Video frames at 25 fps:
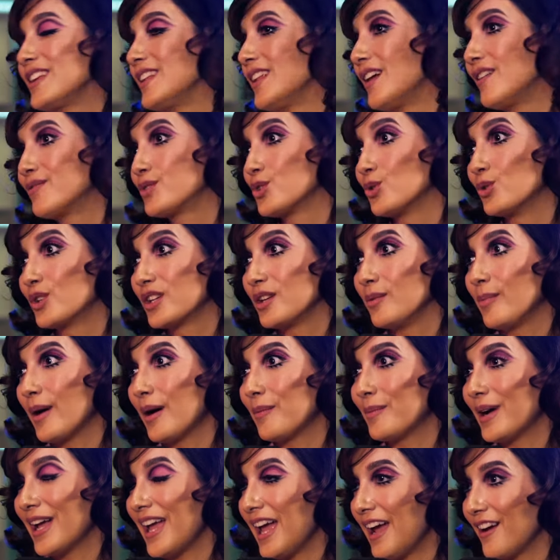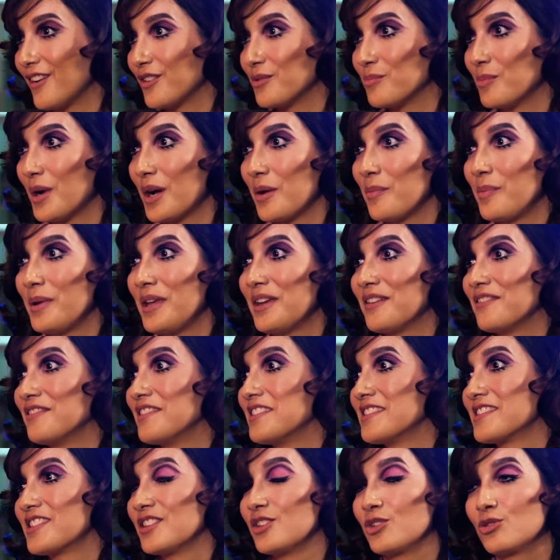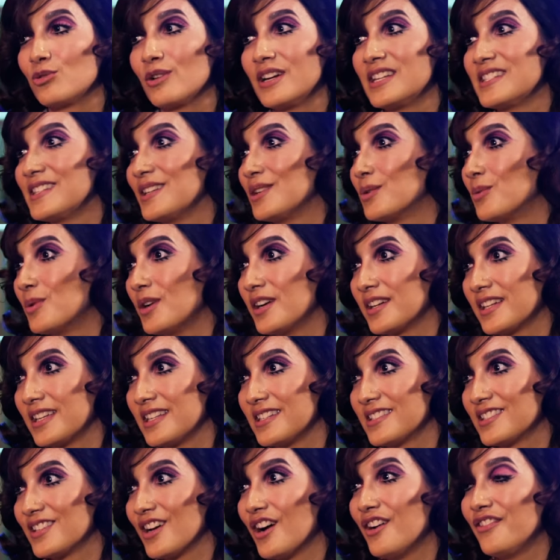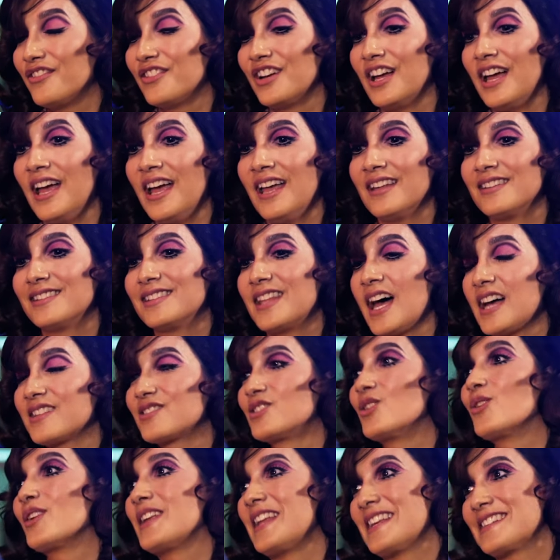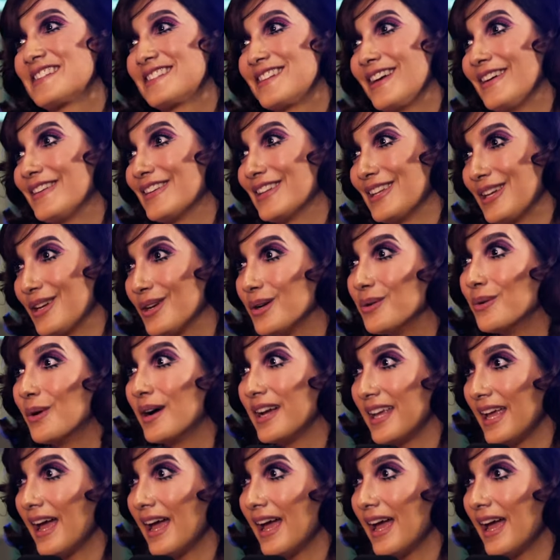I love talking about my hair and my appearance and crazy quirky stuff, that's not necessarily who I